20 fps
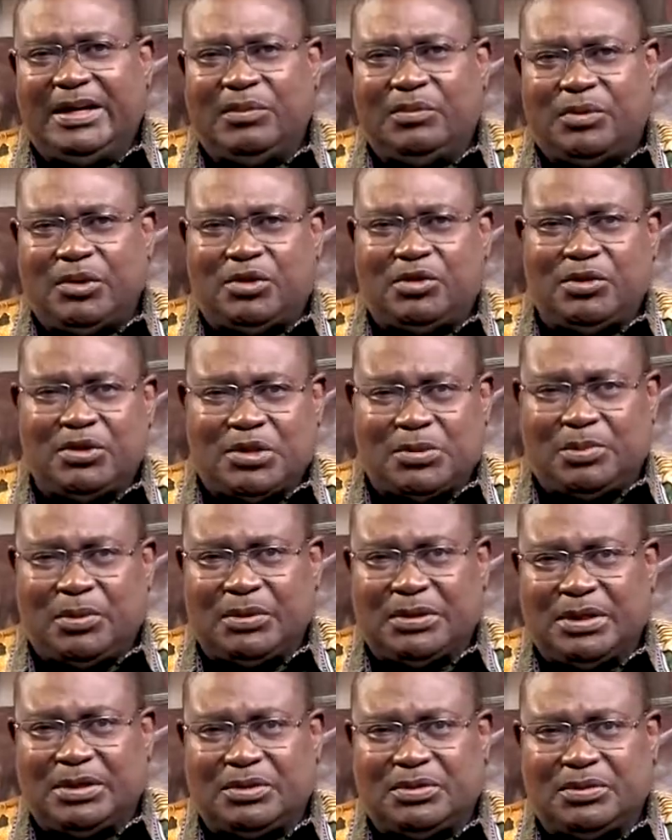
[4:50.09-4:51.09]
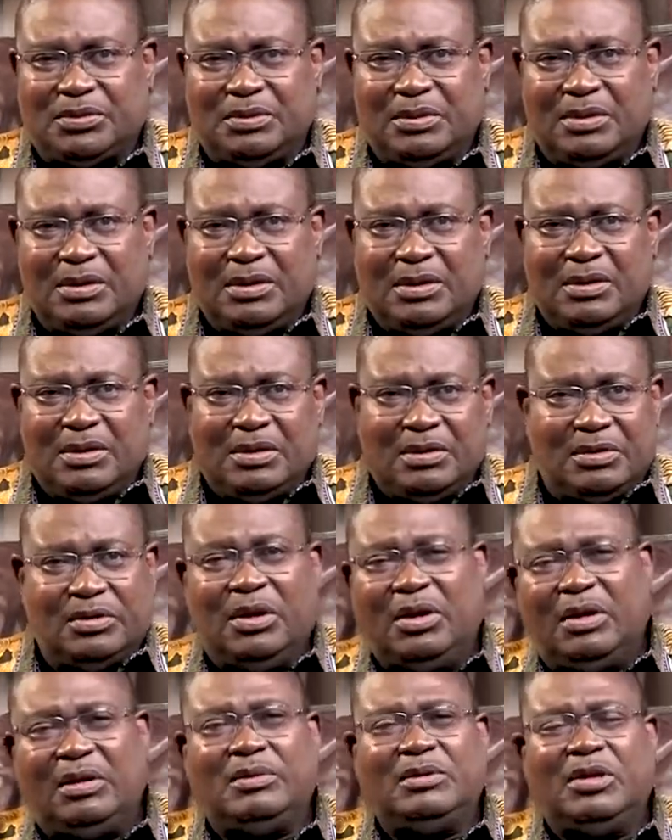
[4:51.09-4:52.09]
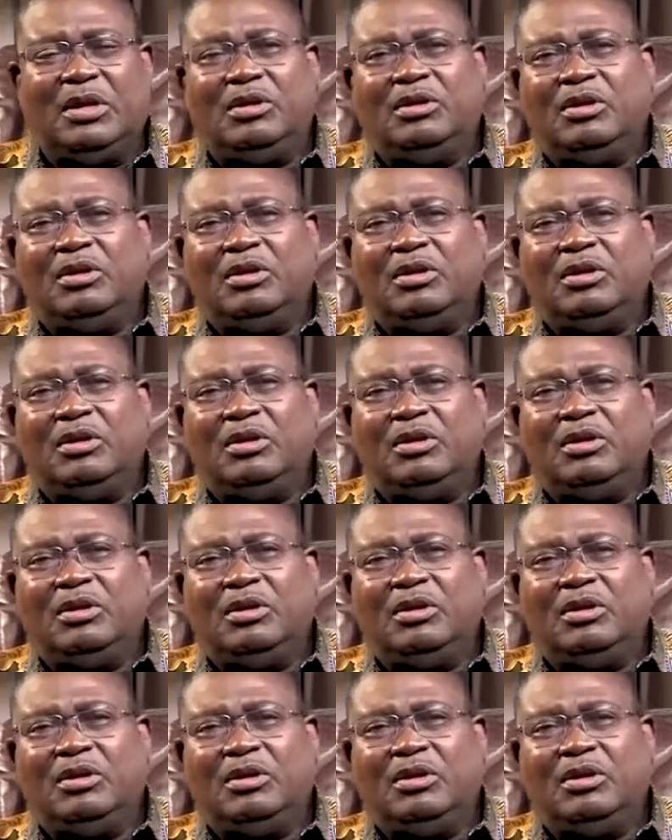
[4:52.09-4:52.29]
in which you are spoken to, not